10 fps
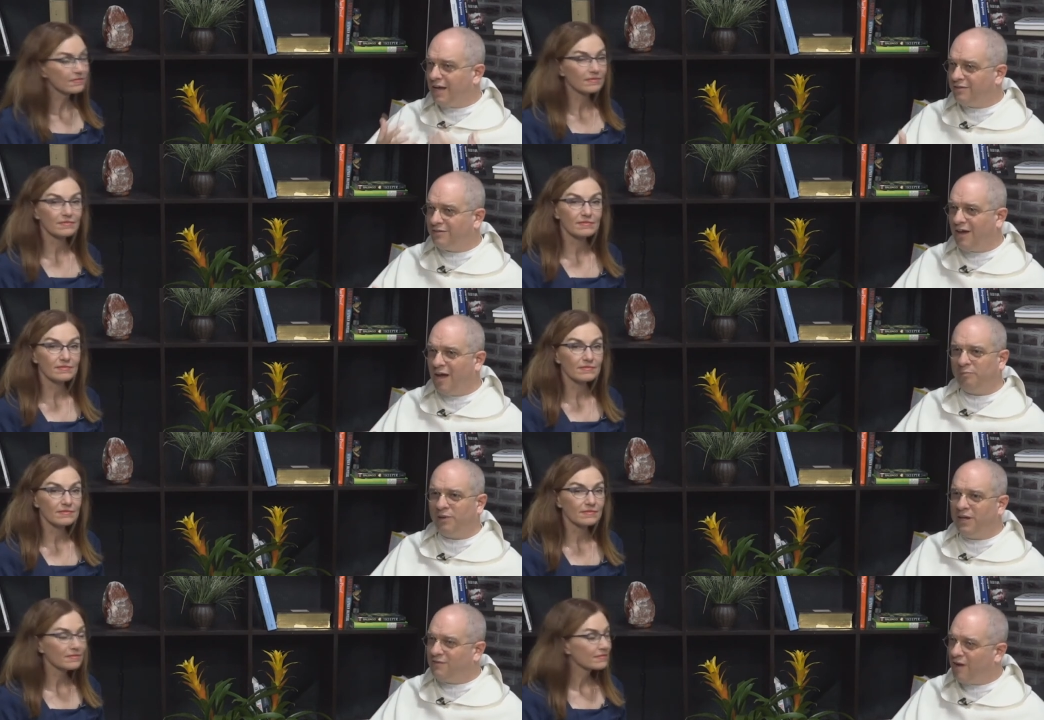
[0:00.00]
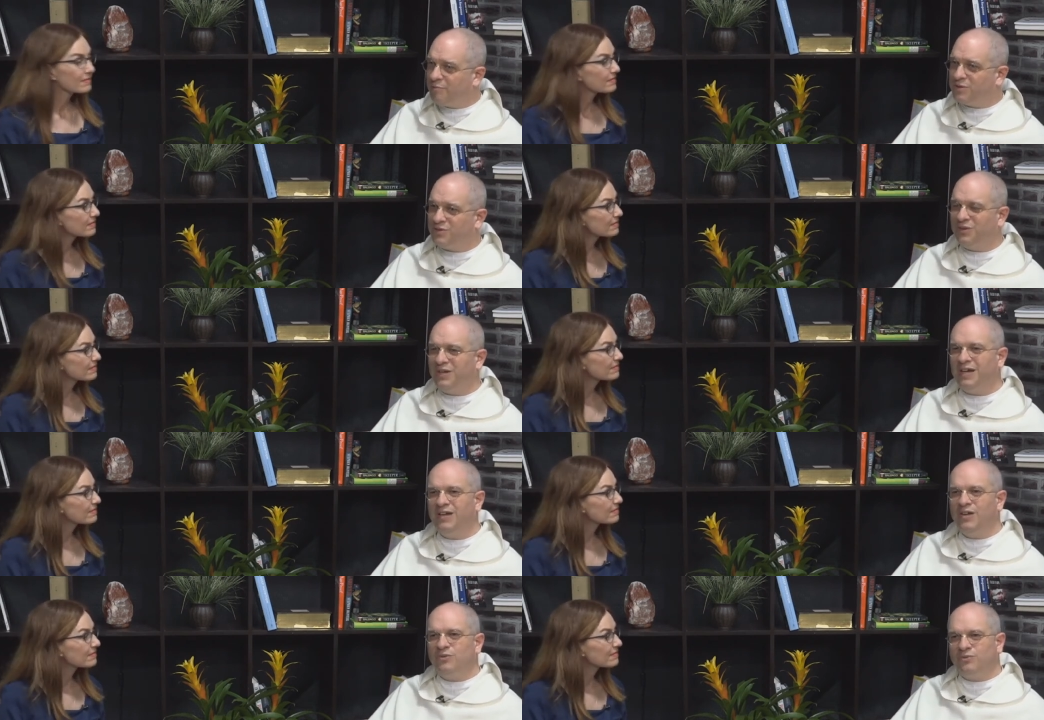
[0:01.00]
Speaker 1: got uh, plenty of opportunity
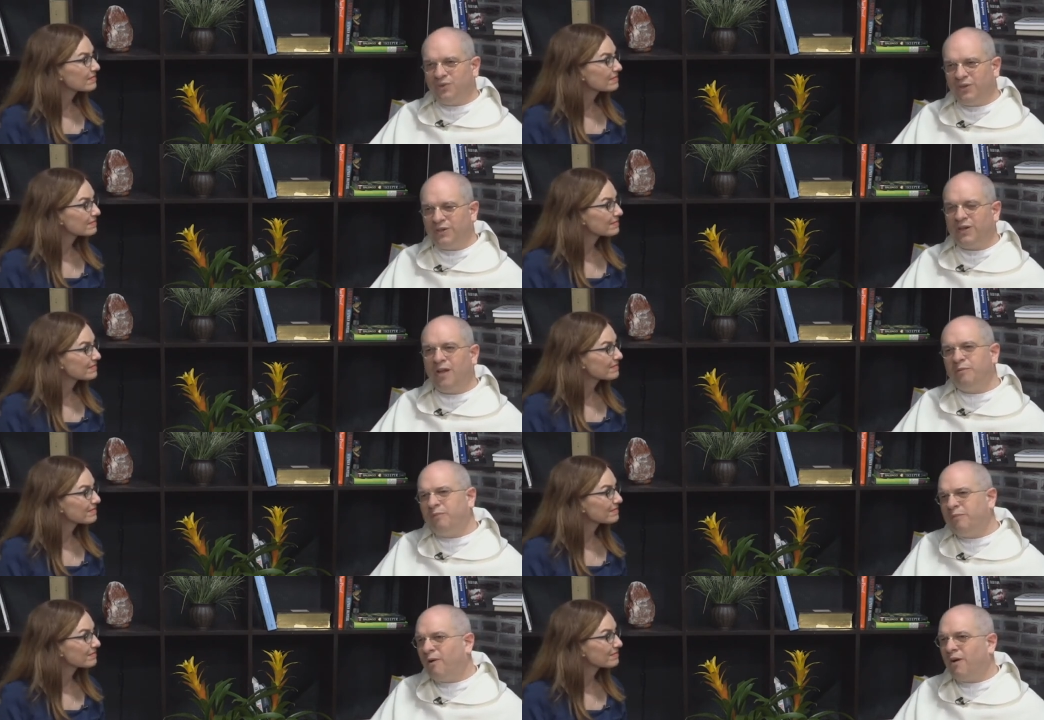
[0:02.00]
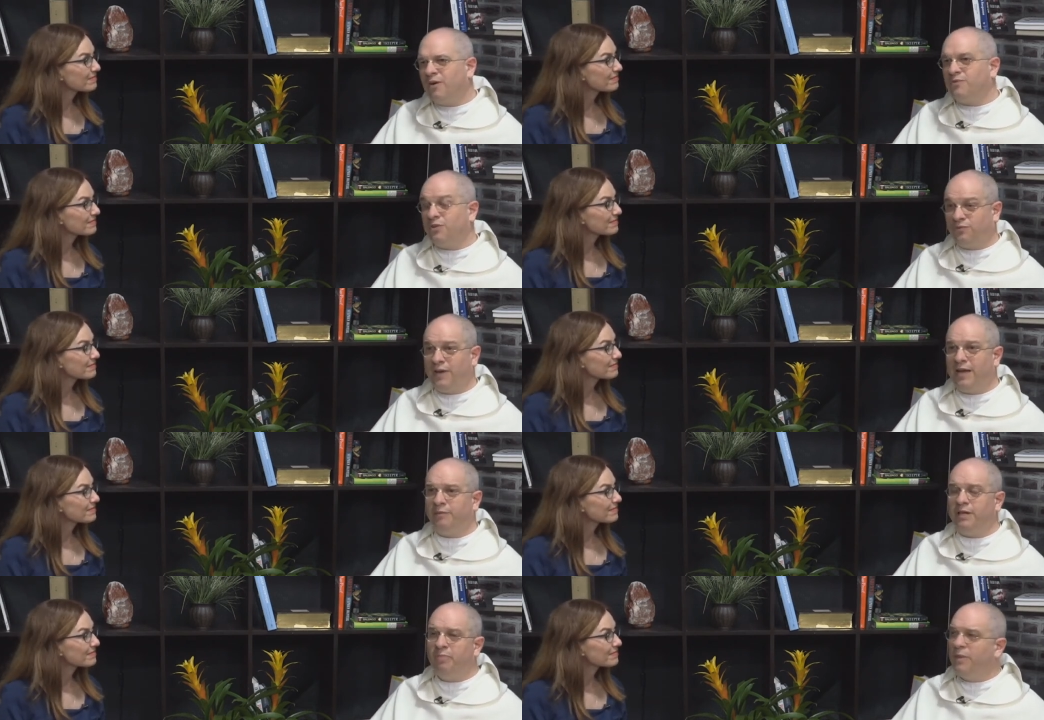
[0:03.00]
for you to come and be part of this
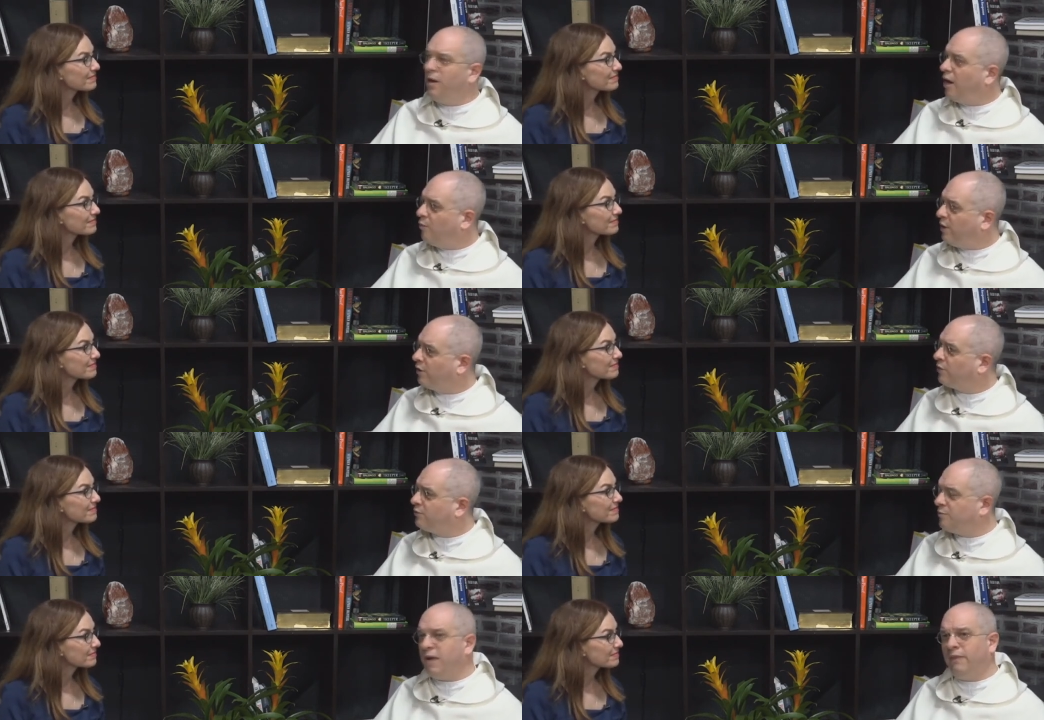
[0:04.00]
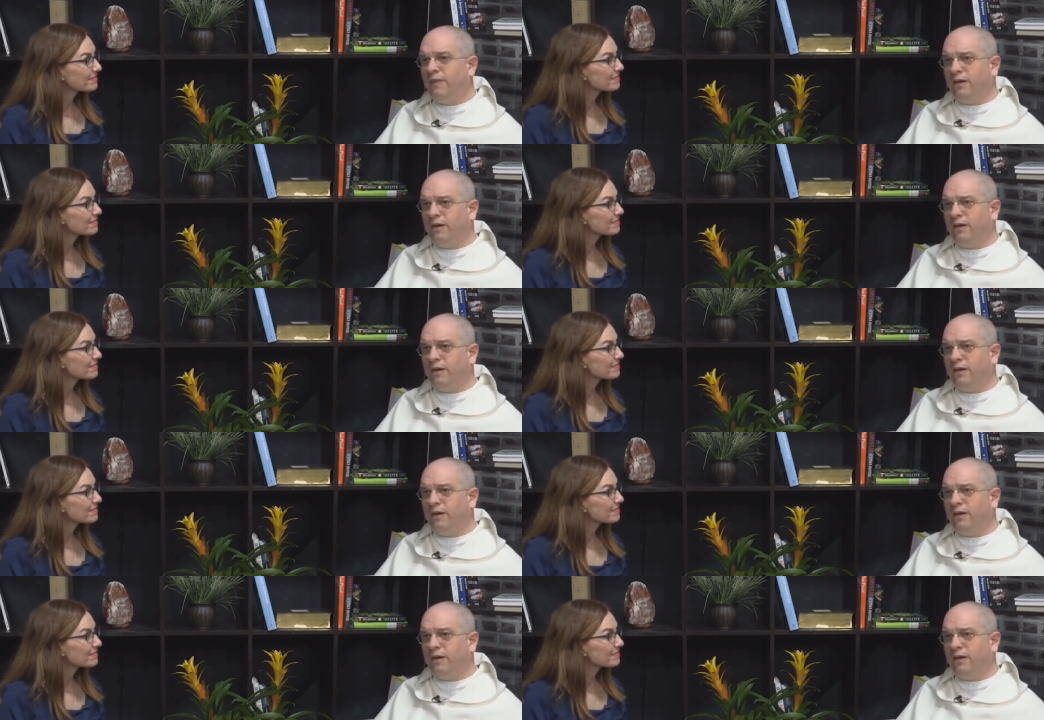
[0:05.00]
family. Uh, we look for men